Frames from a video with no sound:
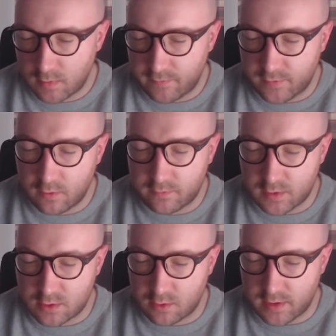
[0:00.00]
a few of the
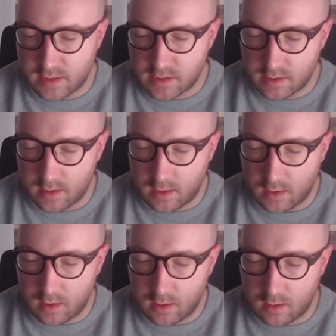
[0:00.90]
stories
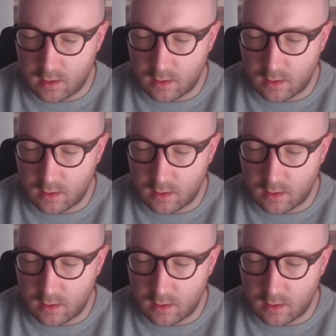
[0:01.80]
are